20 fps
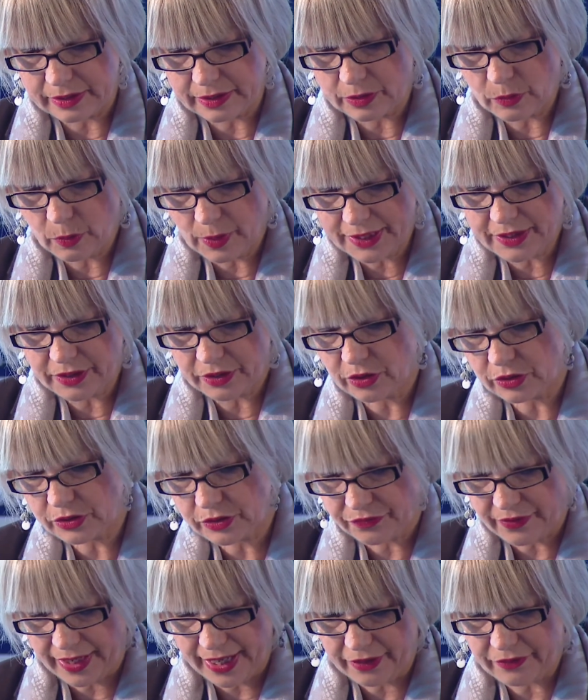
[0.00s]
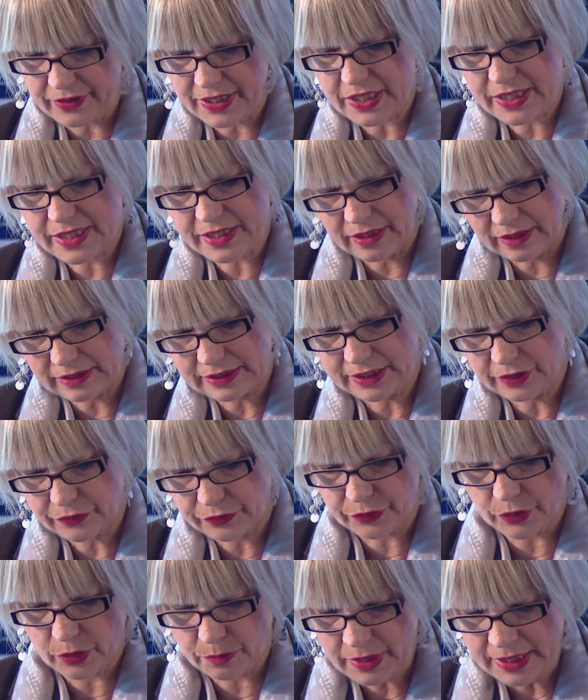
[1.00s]
quite a lot of areas, starting
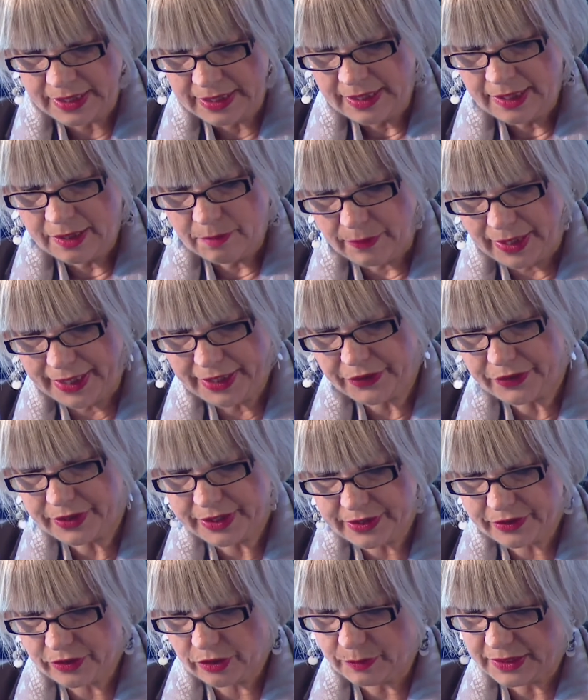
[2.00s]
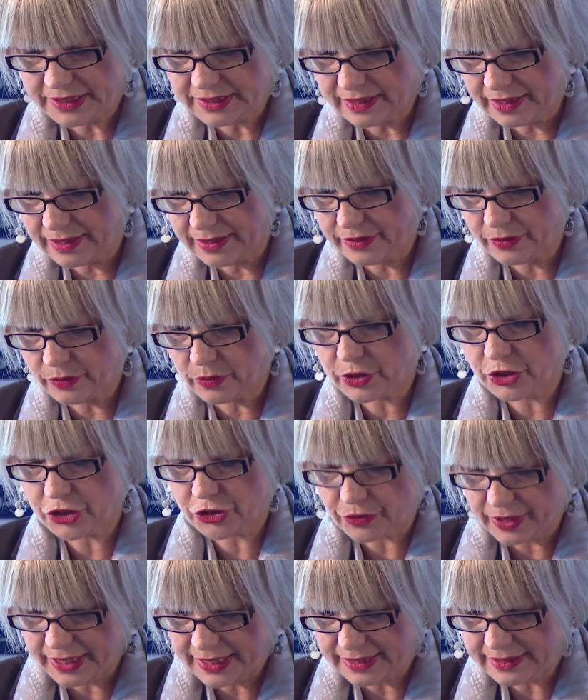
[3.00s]
from microeconomic dialogue,
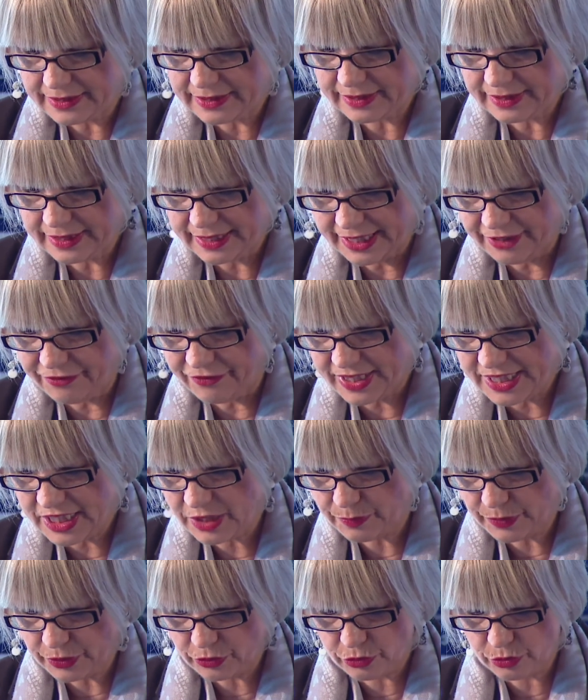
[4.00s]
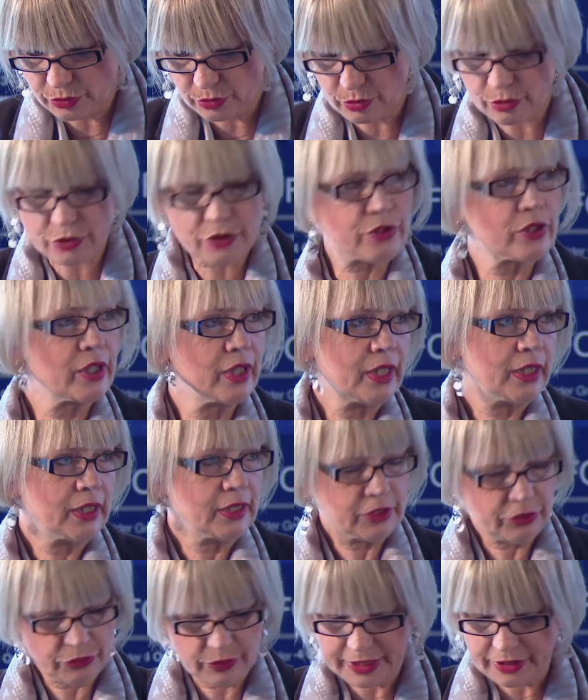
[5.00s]
trade, investment talks,
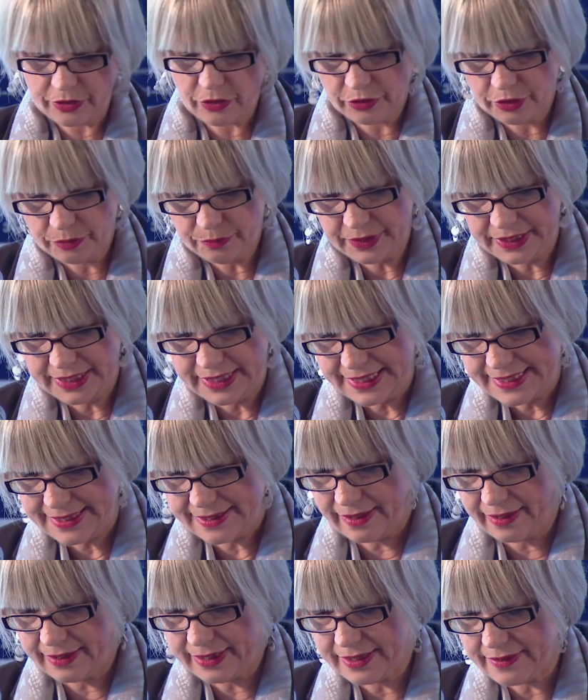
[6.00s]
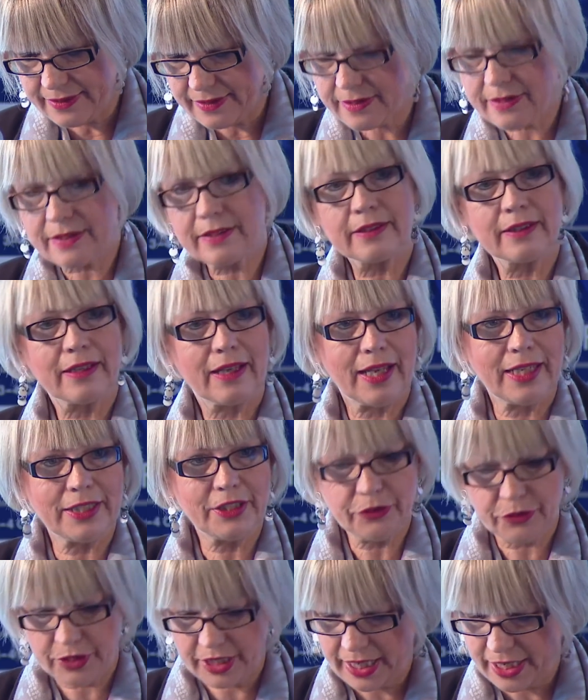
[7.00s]
to economy, science,
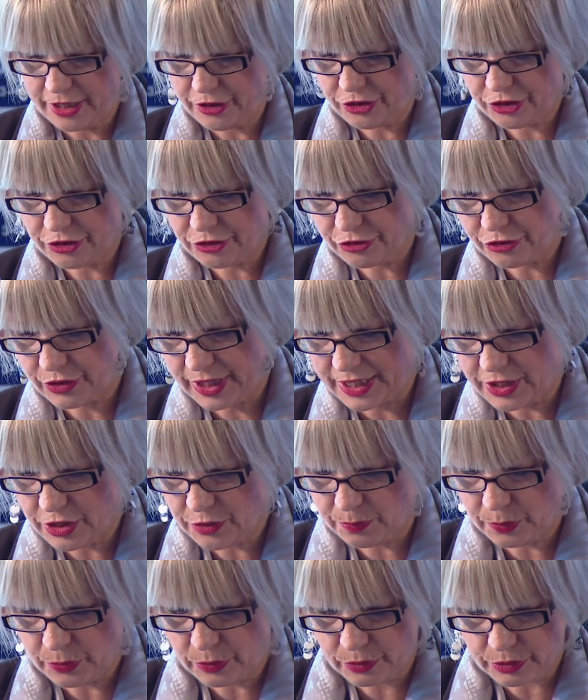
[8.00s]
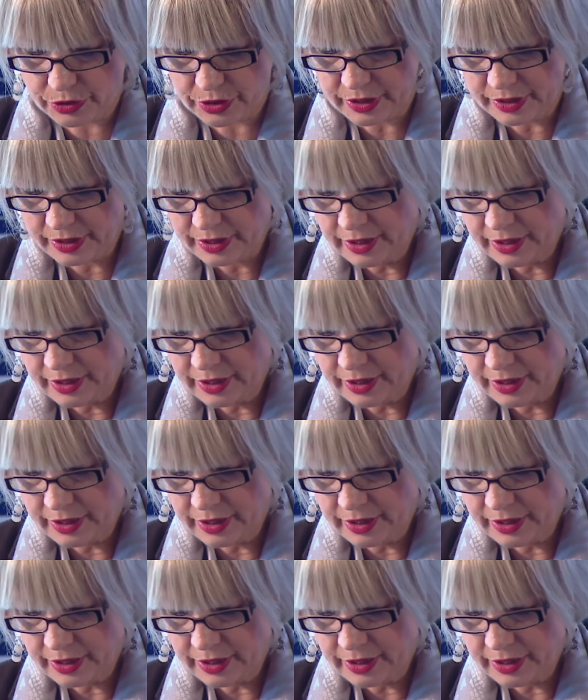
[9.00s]
education, transport,